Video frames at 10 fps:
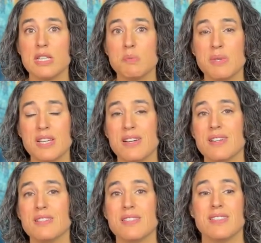is
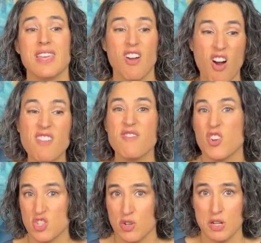because they are
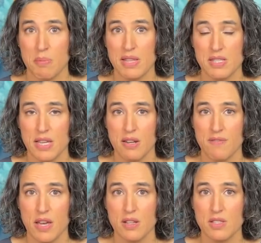frustrated by the side
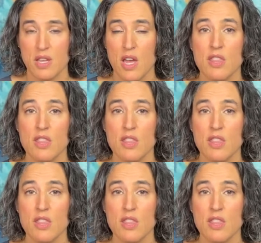effects.